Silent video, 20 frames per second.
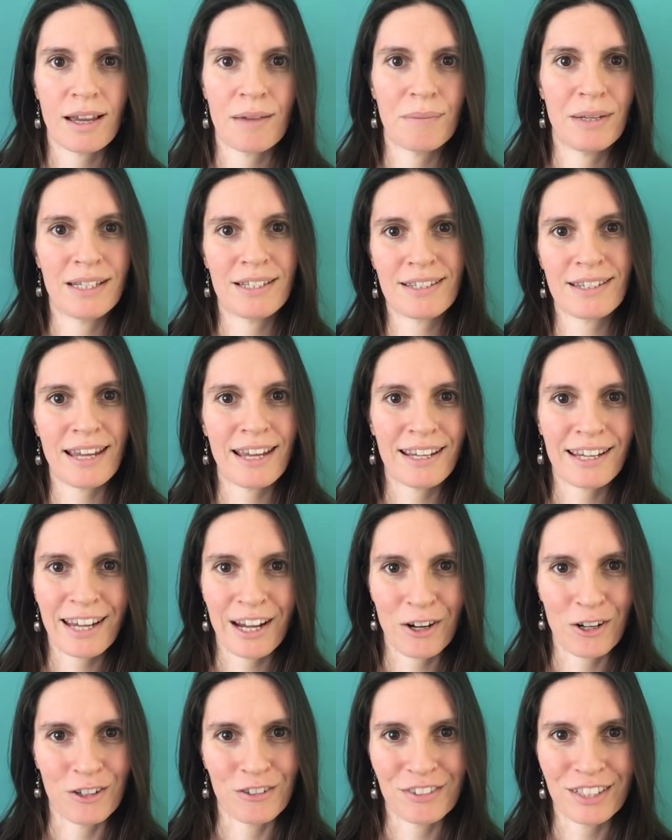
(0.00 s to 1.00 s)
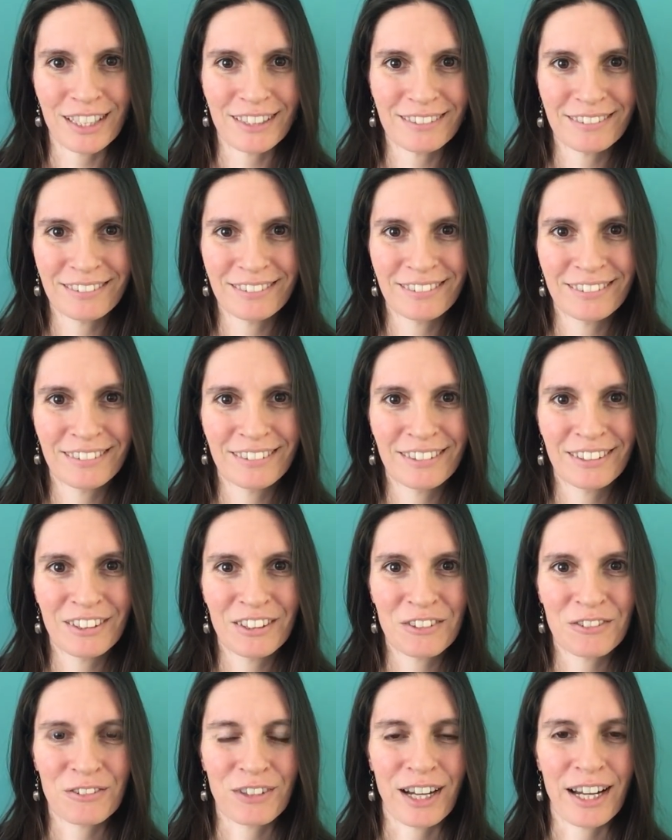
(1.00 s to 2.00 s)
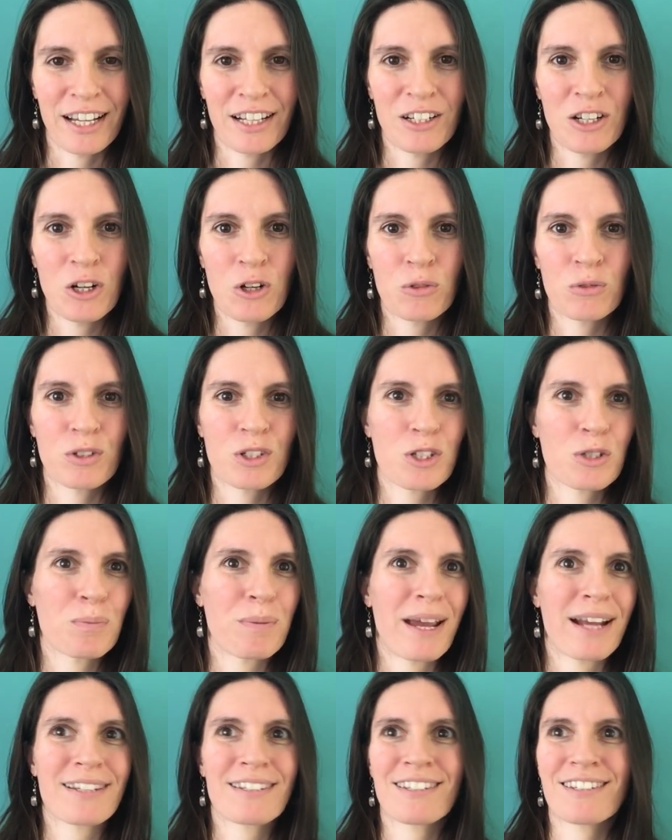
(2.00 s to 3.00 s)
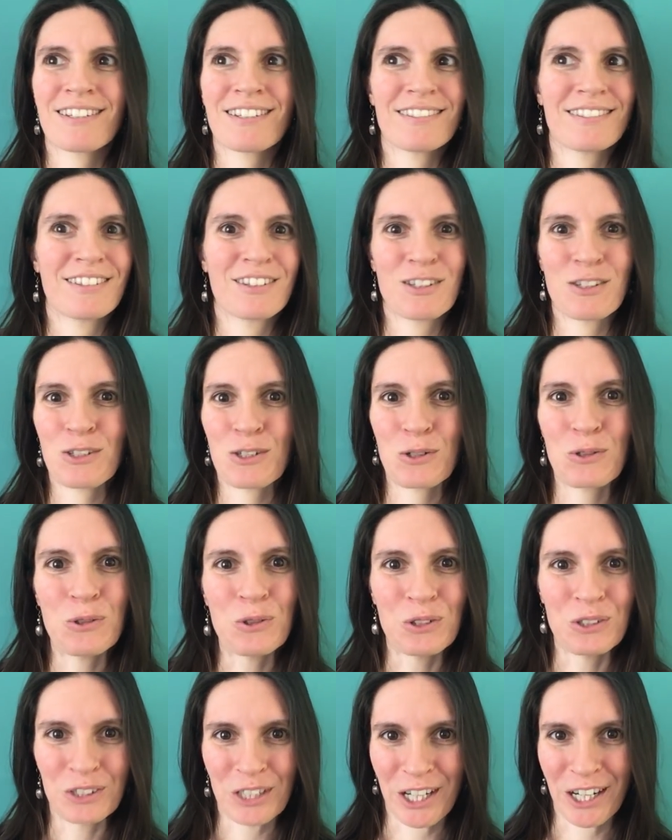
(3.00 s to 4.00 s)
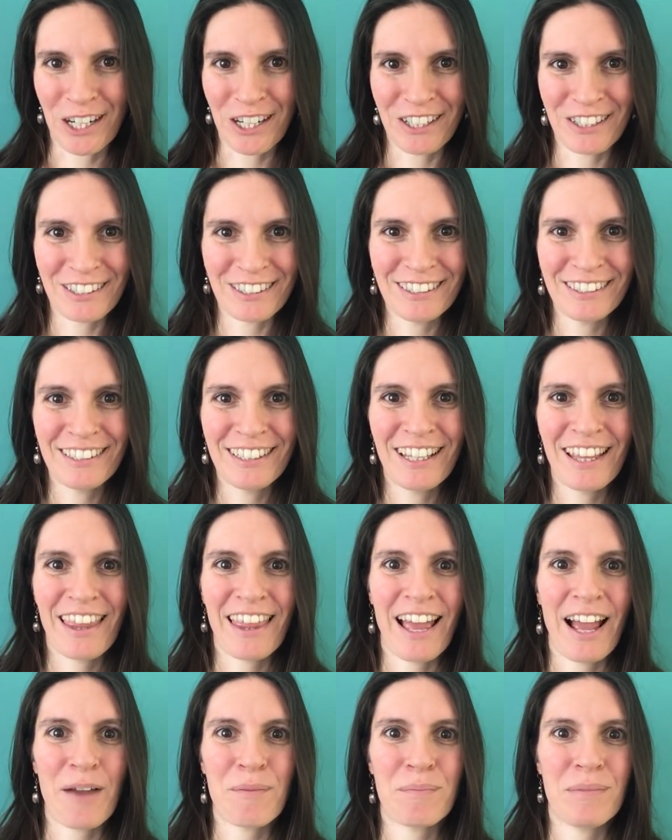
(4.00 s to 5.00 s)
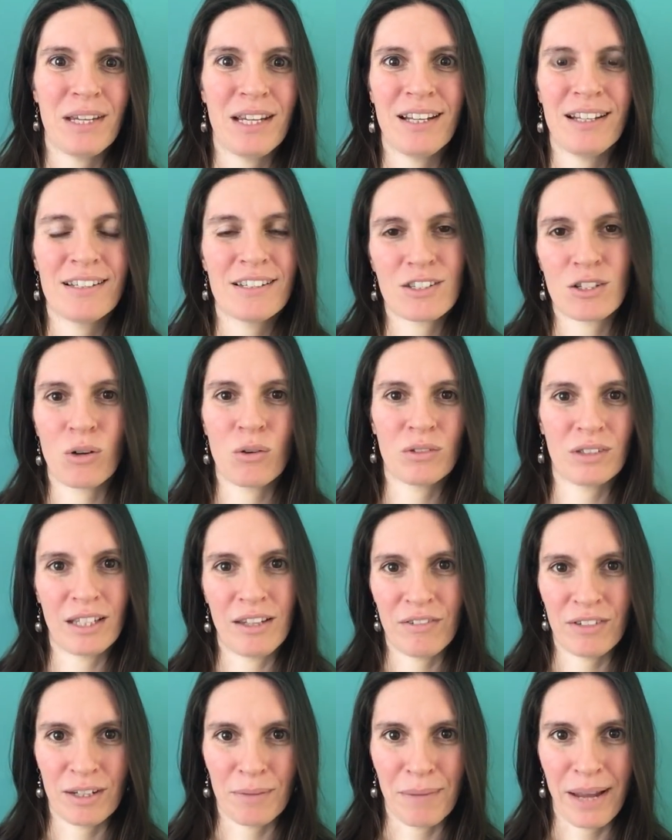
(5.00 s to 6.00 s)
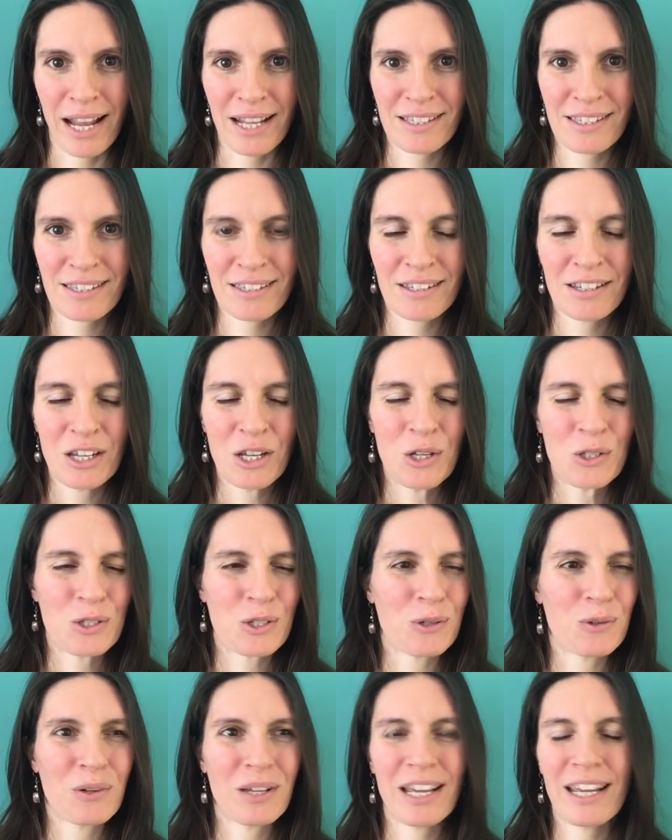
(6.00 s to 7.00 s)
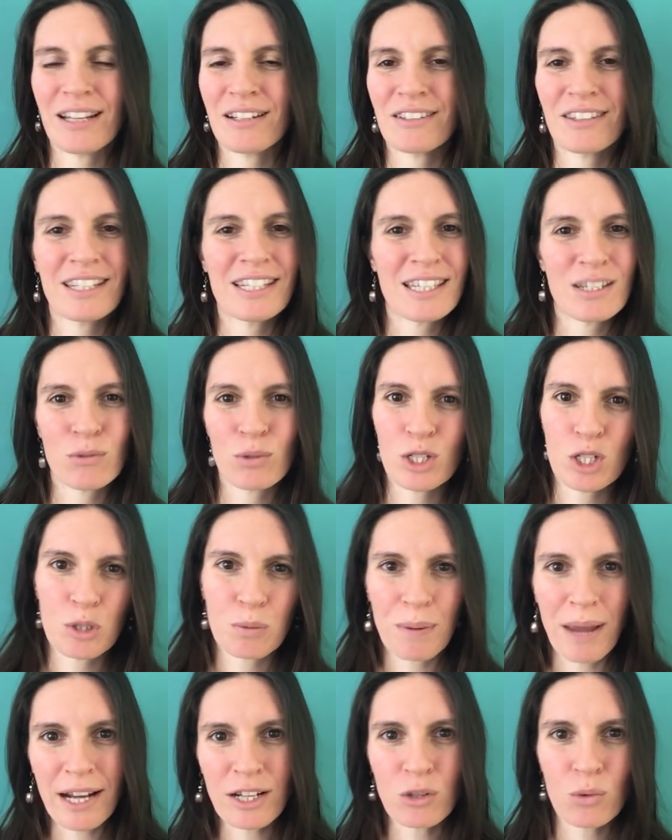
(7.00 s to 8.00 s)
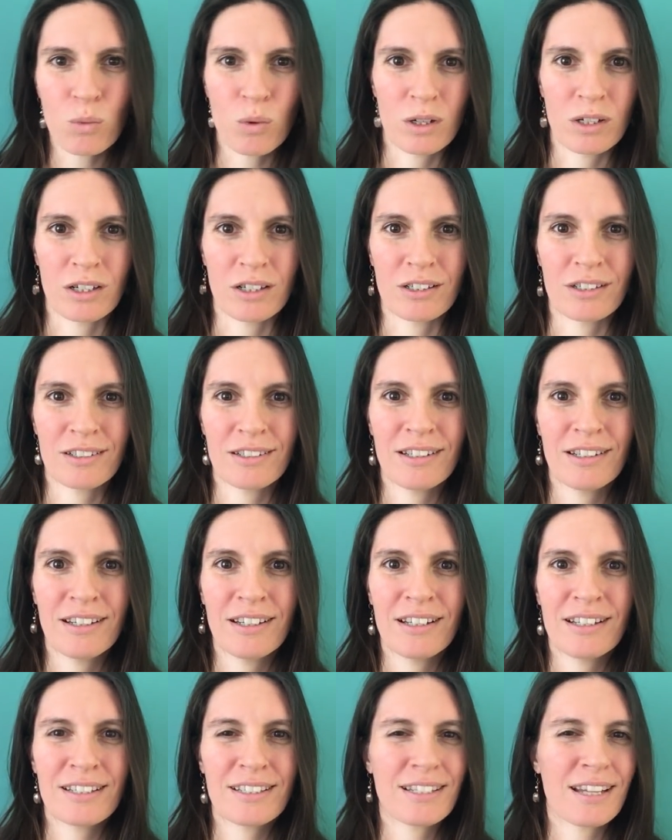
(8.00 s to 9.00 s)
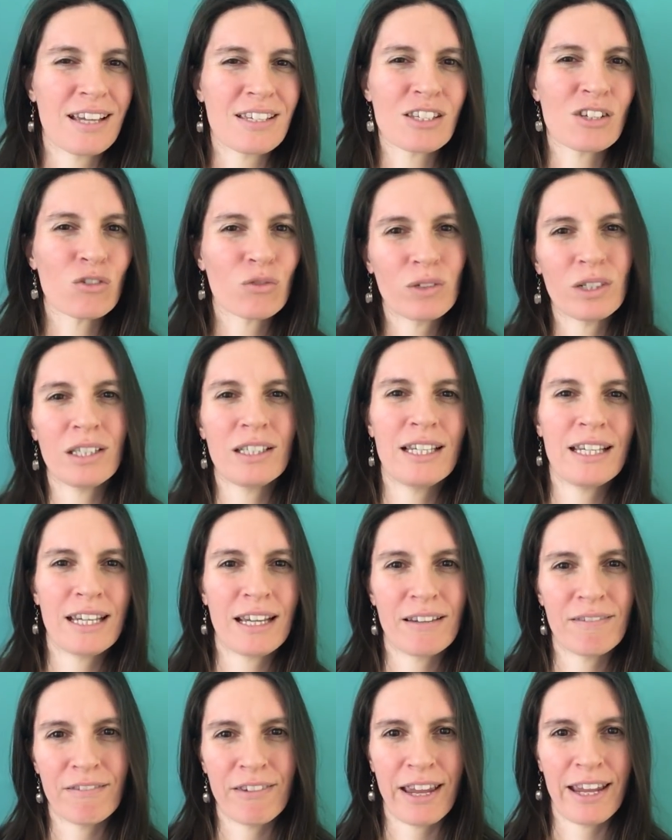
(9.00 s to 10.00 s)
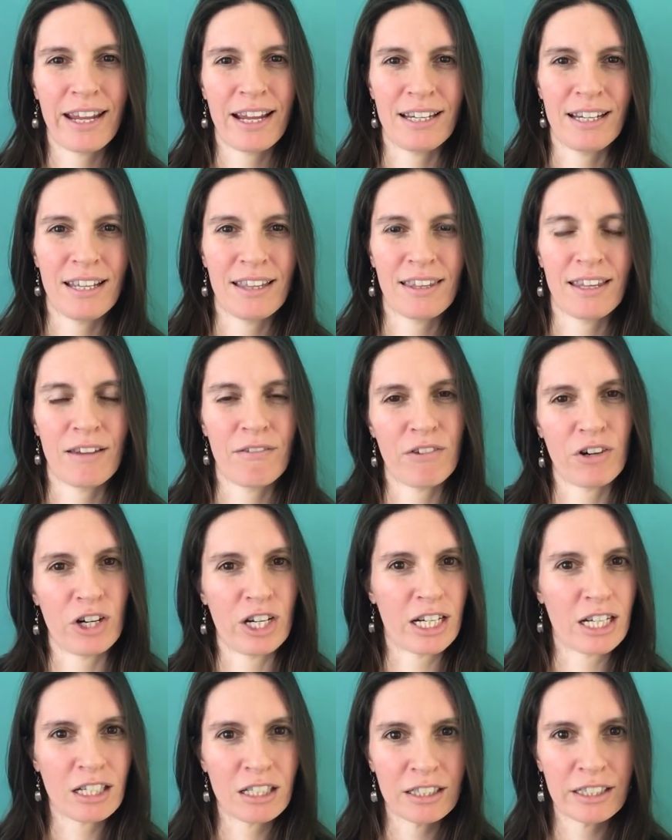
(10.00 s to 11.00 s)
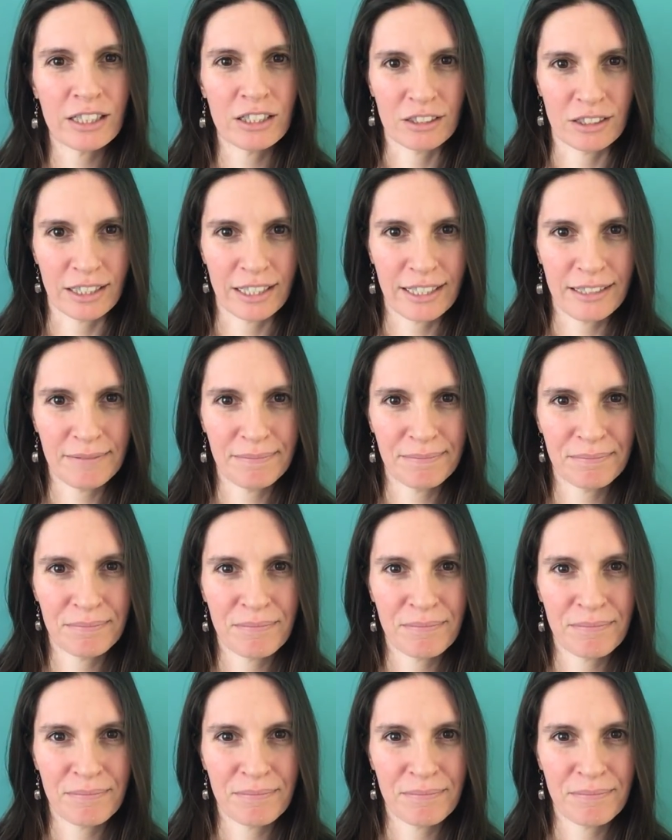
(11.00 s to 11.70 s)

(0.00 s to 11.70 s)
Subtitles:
that means take care of it, right? Respect the schoolyard. That means don't leave it a mess. So this respect word doesn't really convey anything very clearly.